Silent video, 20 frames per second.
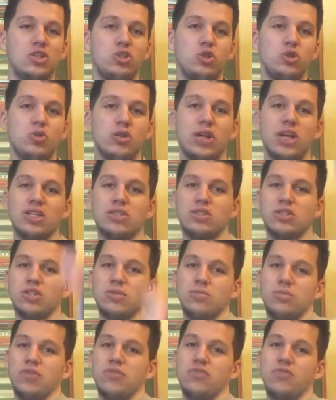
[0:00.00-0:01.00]
You guys gonna
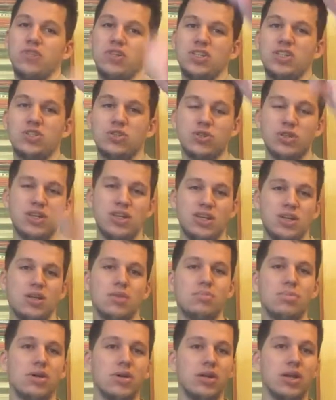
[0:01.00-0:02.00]
be first to hear
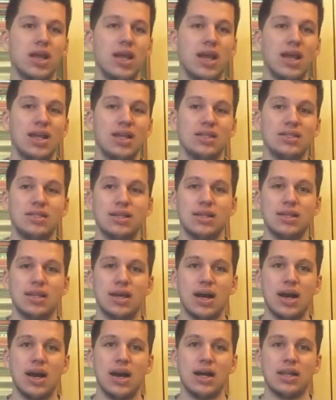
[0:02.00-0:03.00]
about it. Then
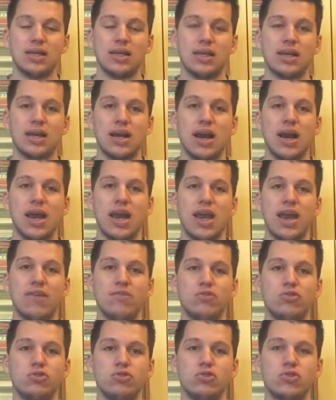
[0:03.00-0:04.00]
I
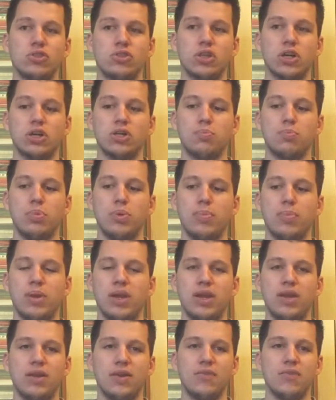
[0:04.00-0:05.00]
have to start
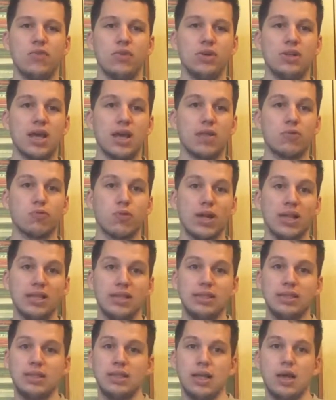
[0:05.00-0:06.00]
preparing for that right
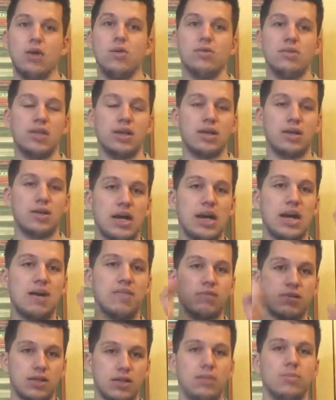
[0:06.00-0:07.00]
now,
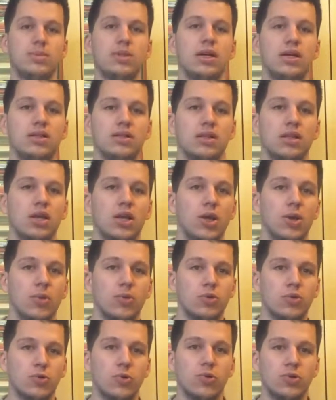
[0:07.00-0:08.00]
after I'm done
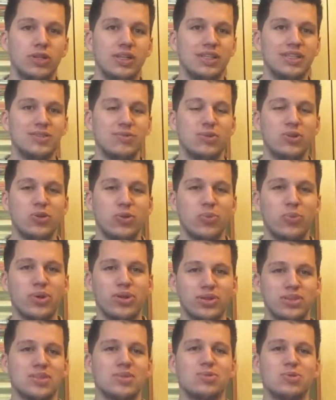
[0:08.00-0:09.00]
recording this video,
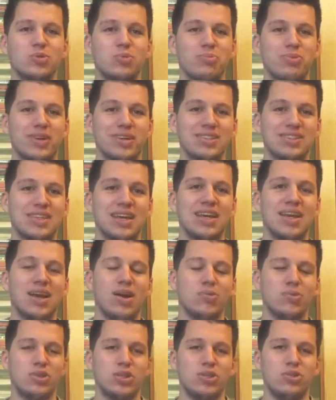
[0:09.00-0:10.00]
because I'm super excited. I
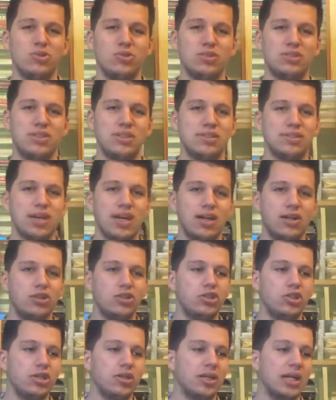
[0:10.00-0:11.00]
want to use this
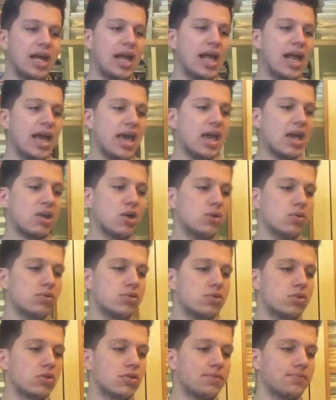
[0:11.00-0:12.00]
energy, and
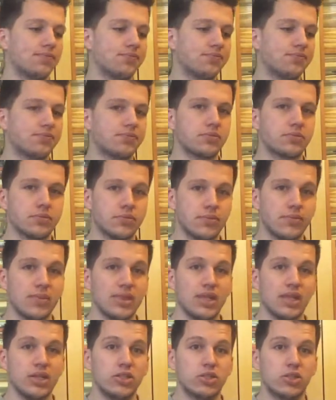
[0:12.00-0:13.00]
also
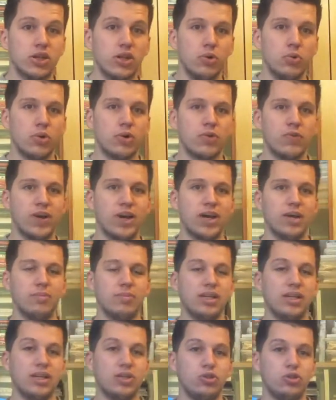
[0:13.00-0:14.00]
it's gonna require
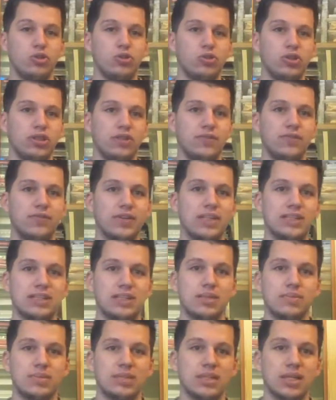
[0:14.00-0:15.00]
me to invest
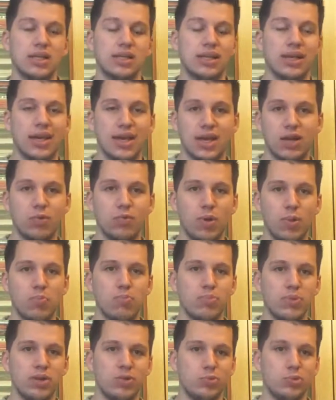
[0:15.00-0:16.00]
in some
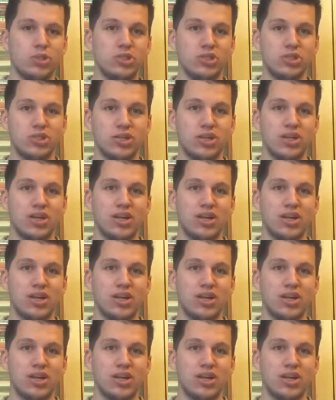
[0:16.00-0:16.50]
equipment, which